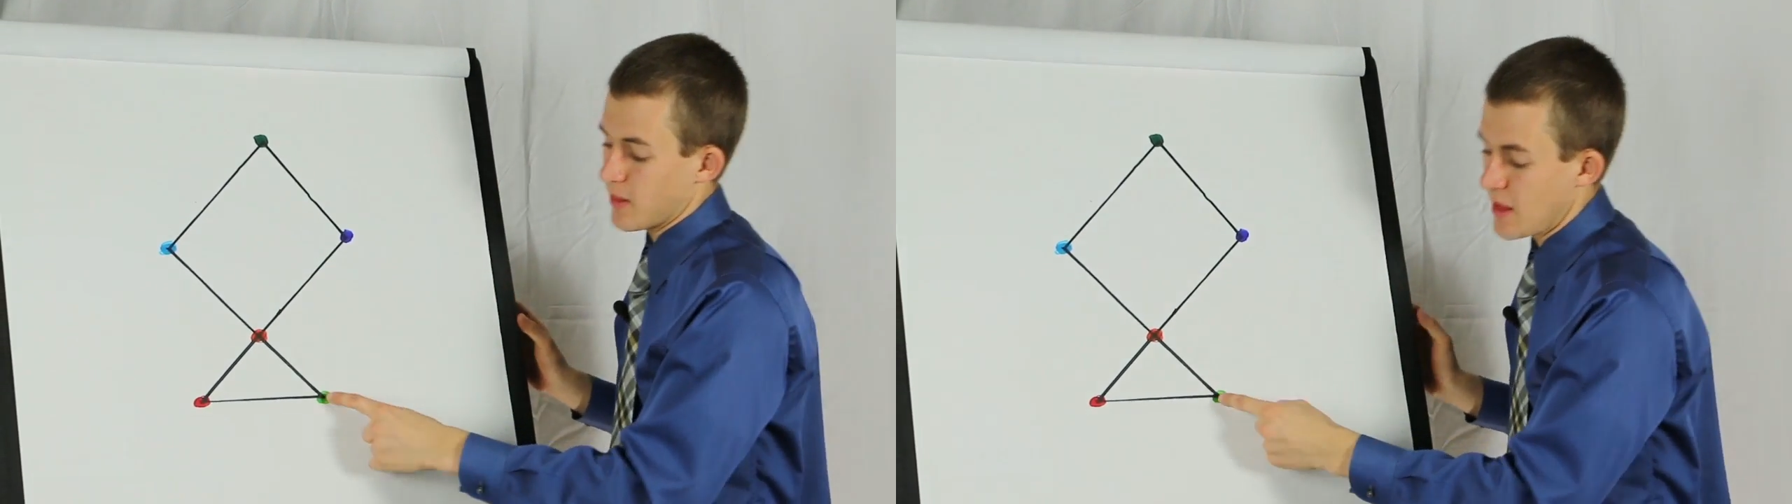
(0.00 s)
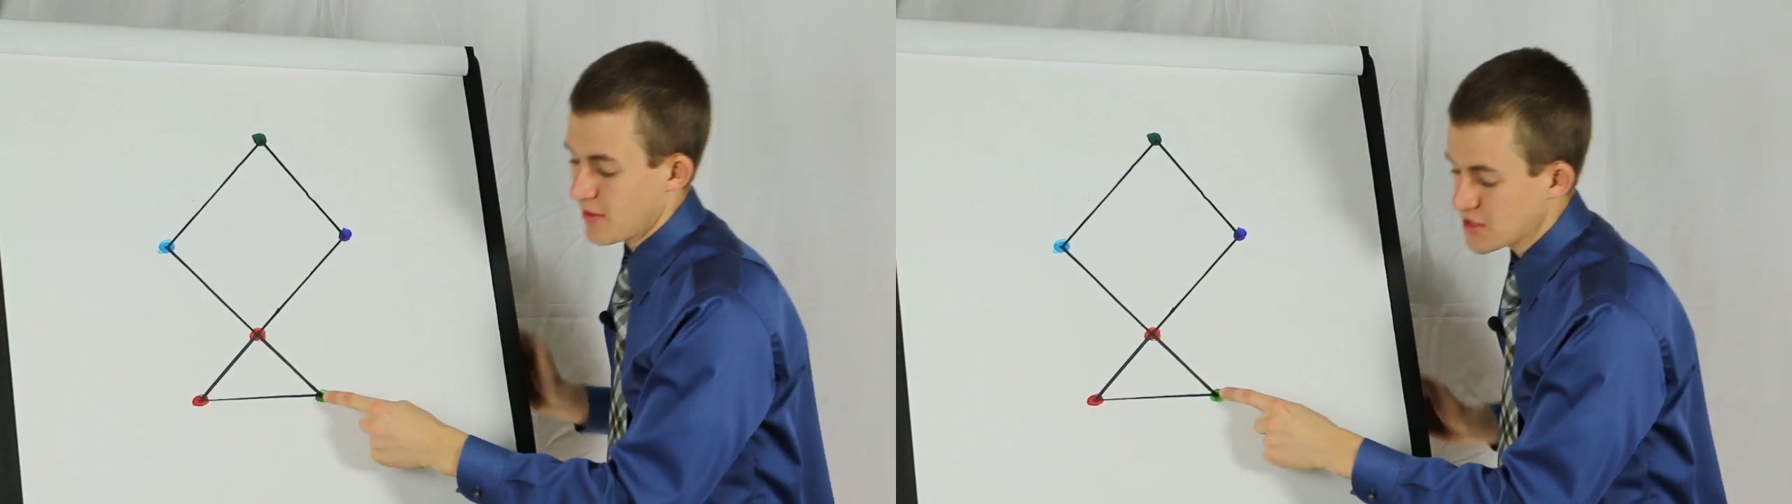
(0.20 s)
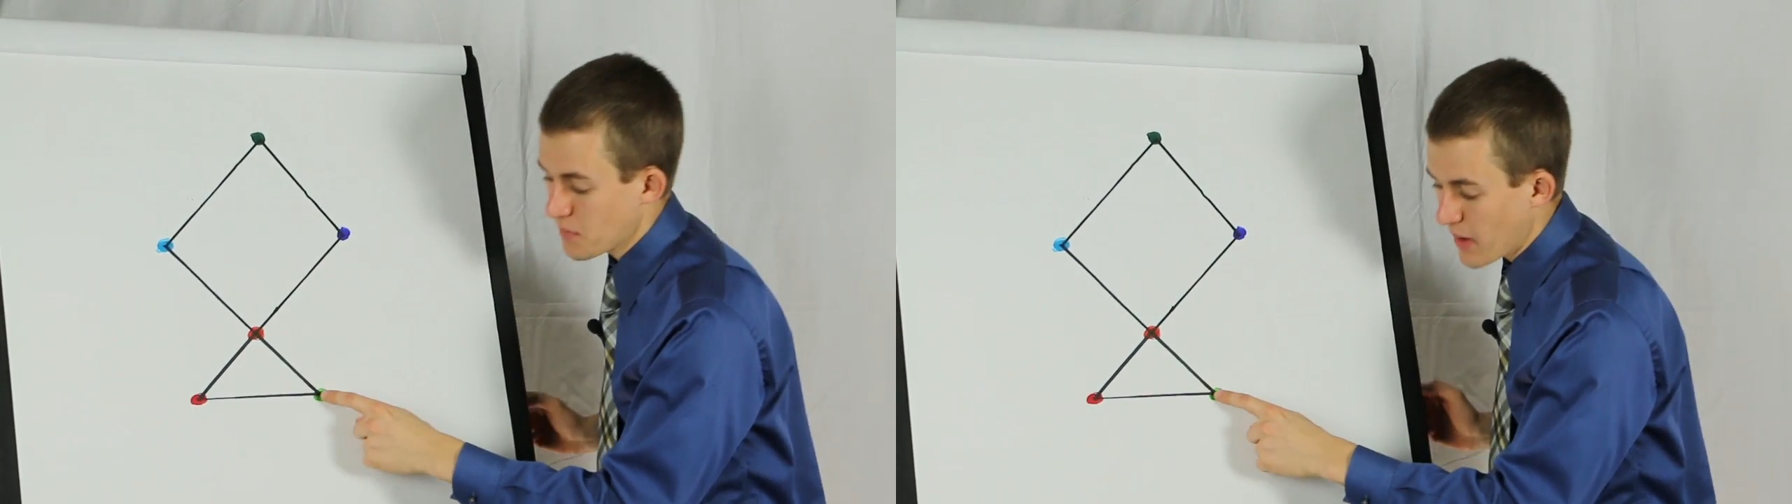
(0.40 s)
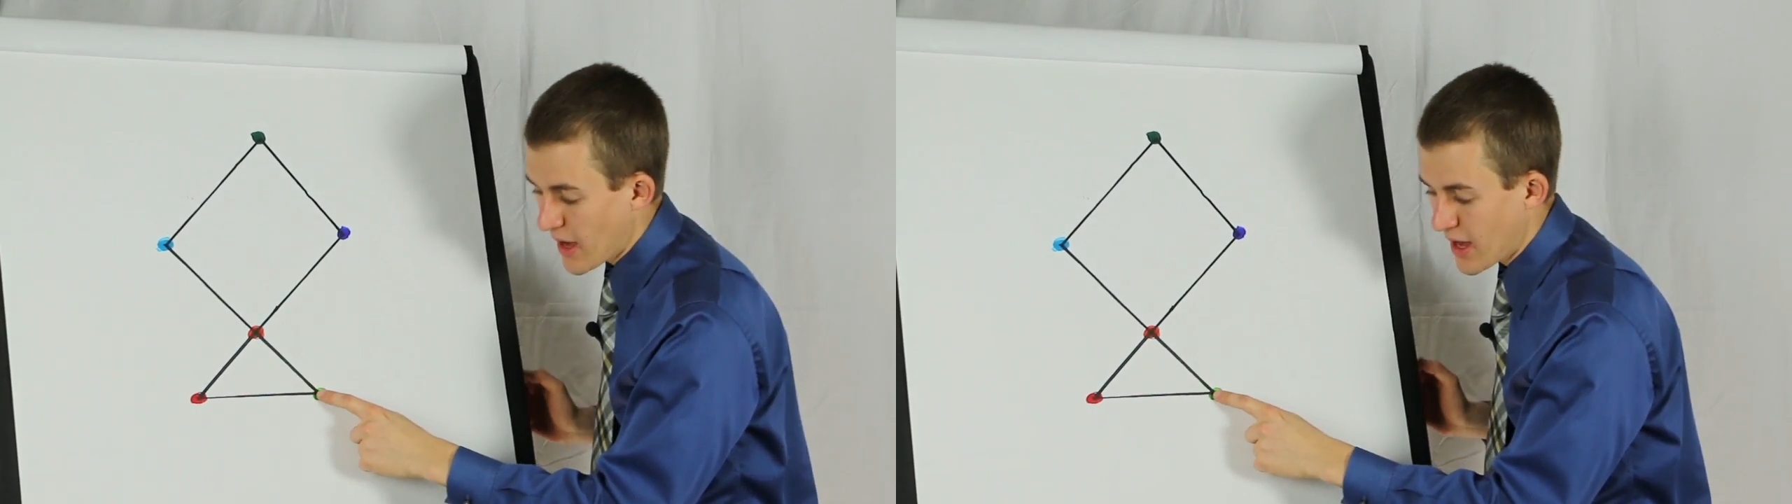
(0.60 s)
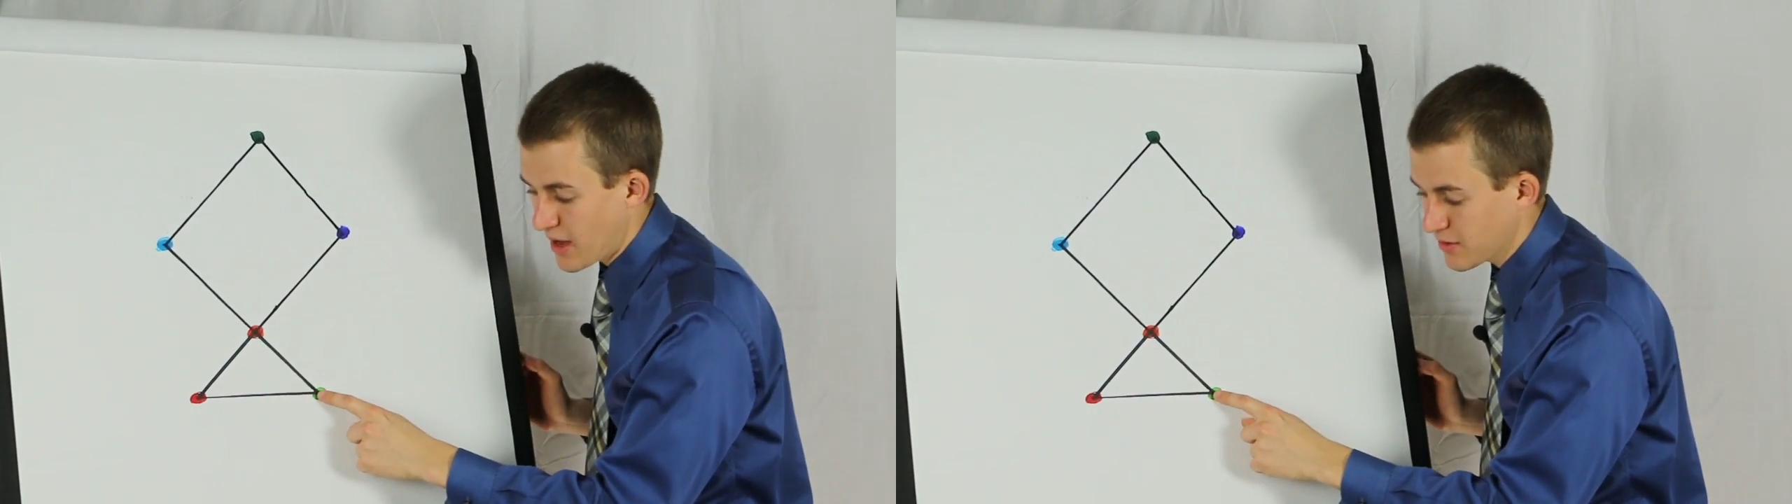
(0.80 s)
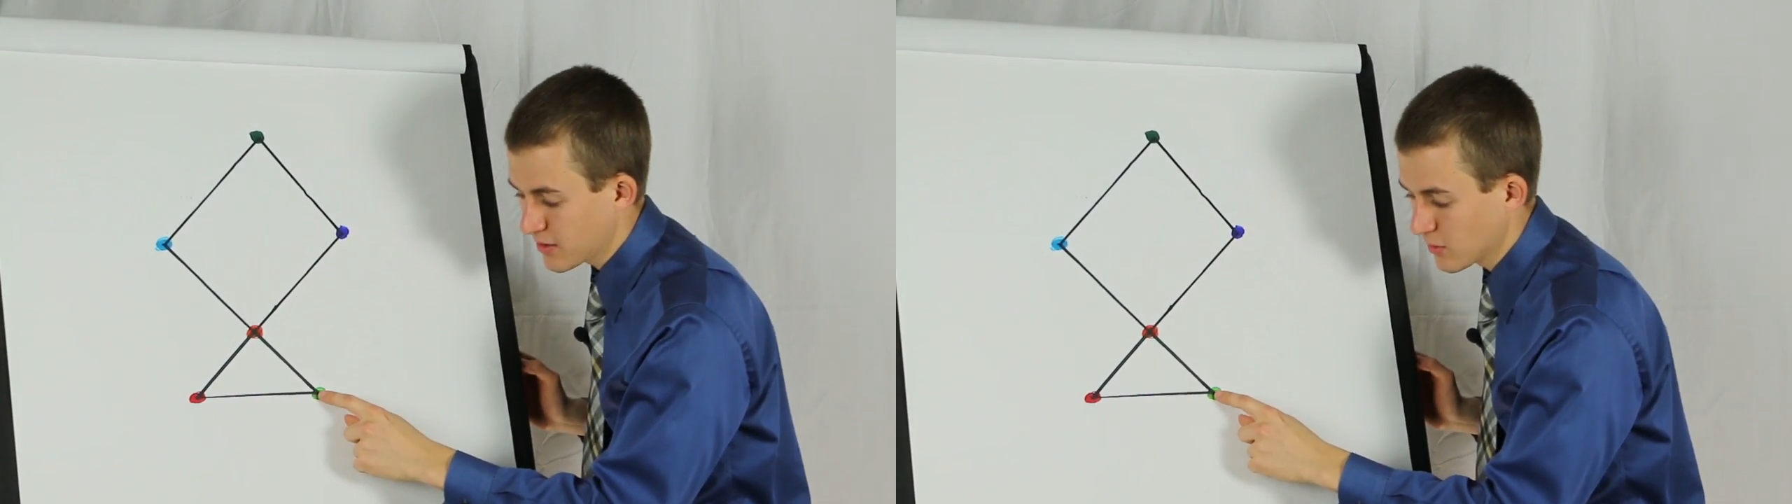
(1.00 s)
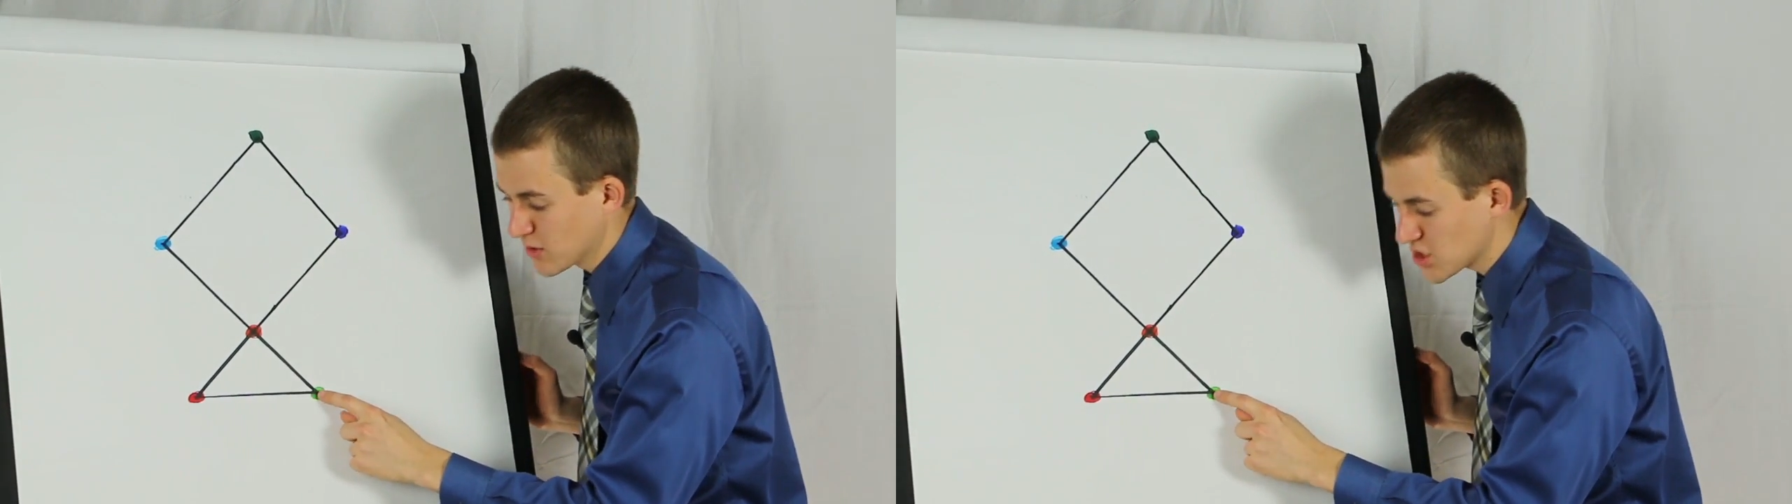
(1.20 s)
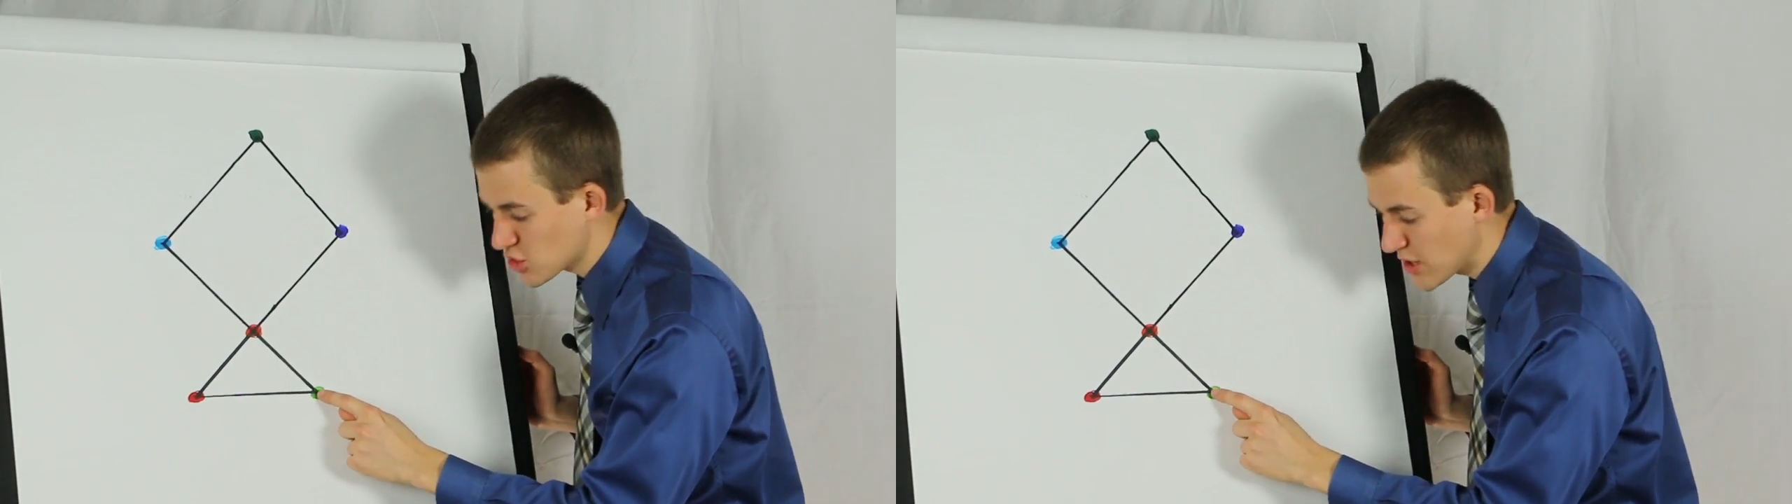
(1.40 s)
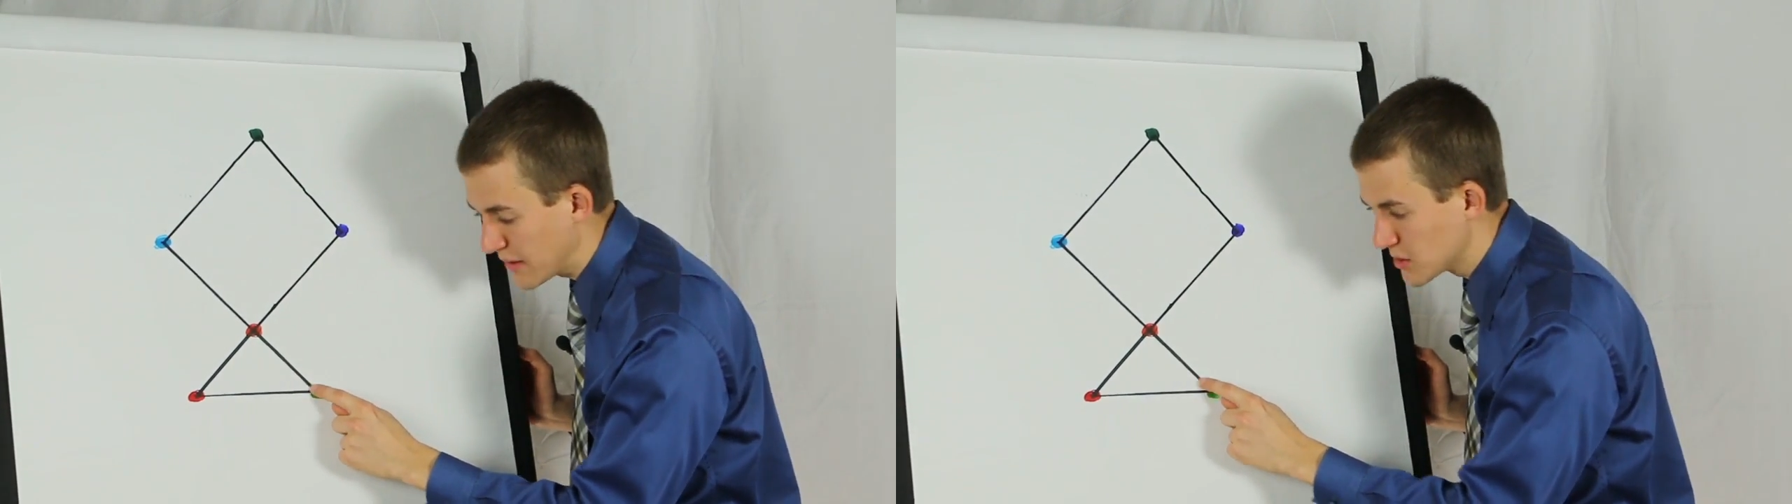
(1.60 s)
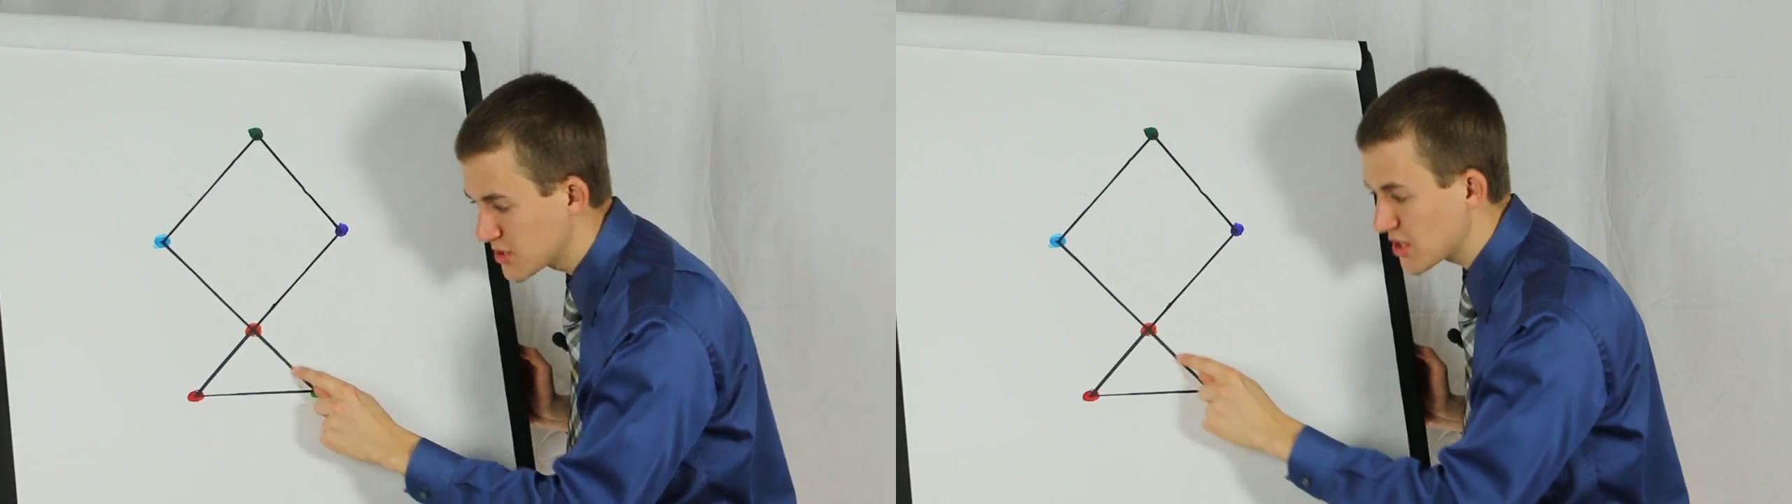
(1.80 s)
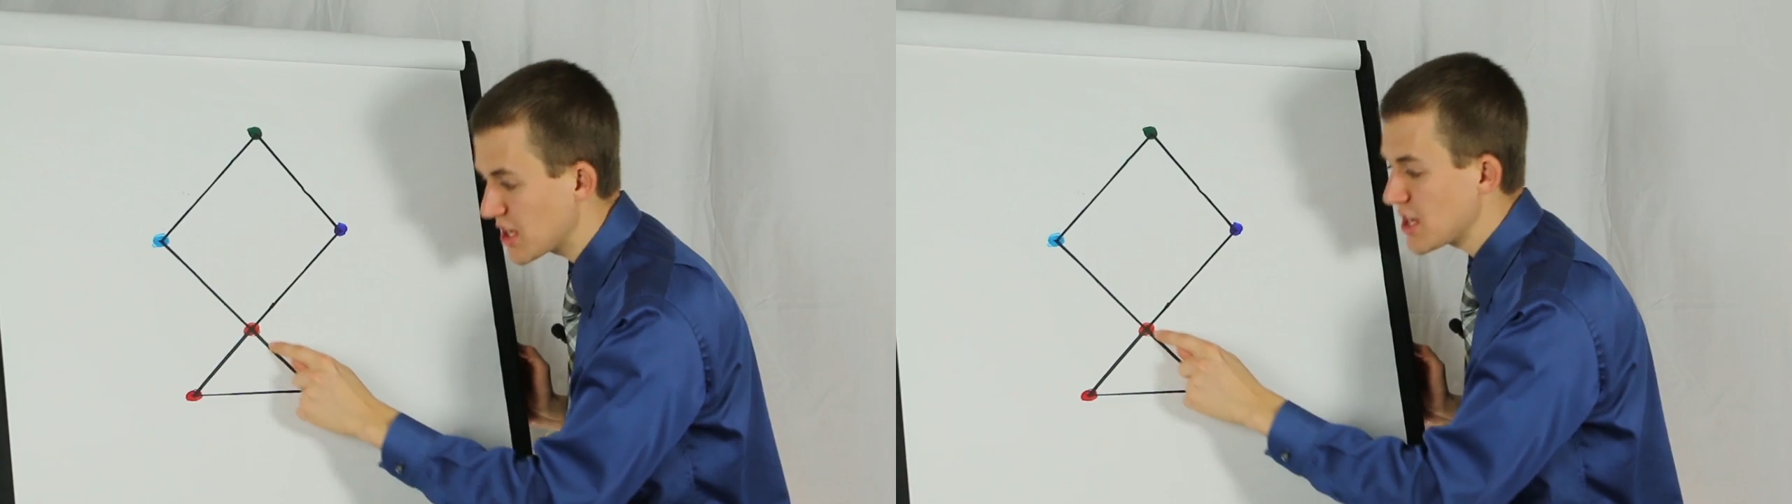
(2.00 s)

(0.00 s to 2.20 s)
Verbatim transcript: that there's a path which travels